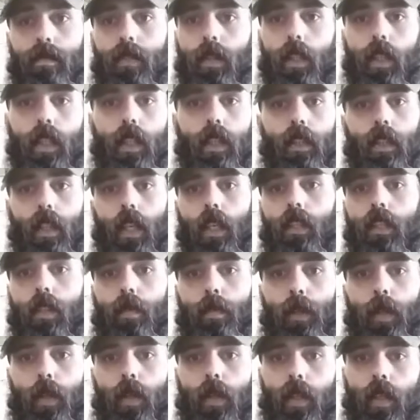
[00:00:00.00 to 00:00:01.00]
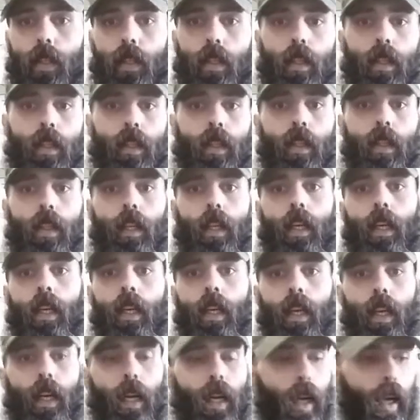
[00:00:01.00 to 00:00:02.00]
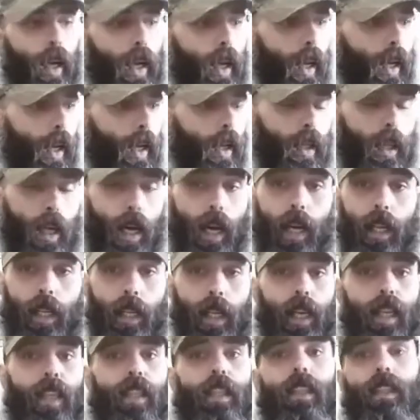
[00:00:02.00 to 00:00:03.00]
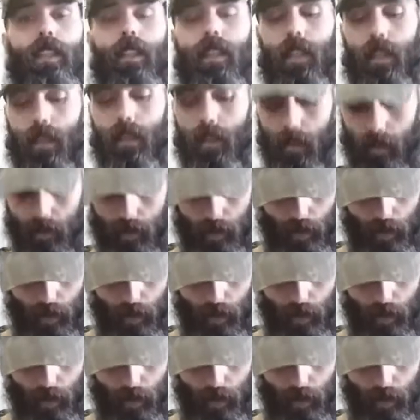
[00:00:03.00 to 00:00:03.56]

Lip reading: fully adjustable, and I like this. This is